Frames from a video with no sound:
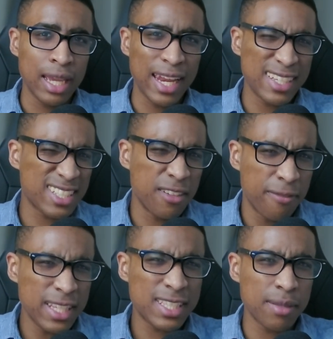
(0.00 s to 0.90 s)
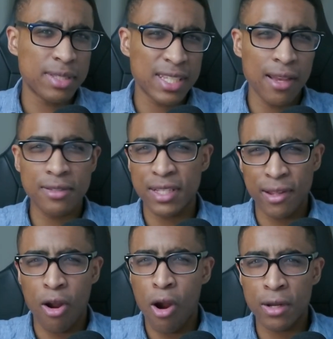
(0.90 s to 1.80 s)
and has convinced themselves in
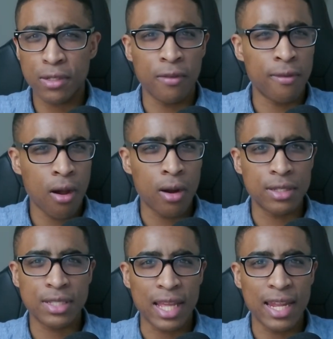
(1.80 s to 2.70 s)
their heart of hearts that